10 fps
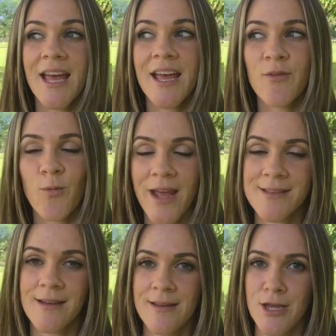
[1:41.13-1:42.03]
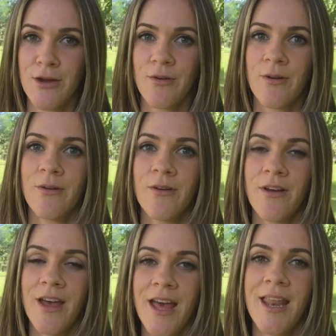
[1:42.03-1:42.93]
it weighs on you,
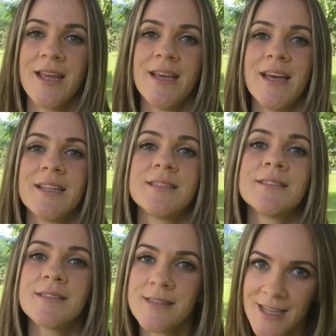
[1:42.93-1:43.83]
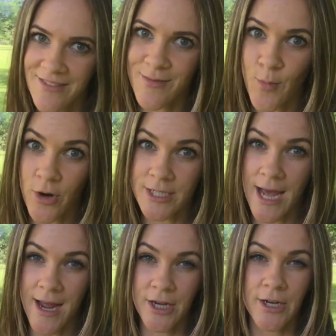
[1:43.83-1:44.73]
and it, it's even more
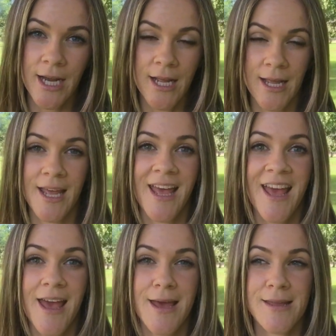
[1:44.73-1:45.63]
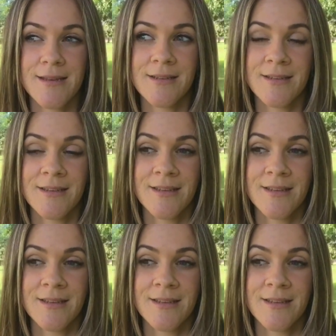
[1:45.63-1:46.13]
tiring, and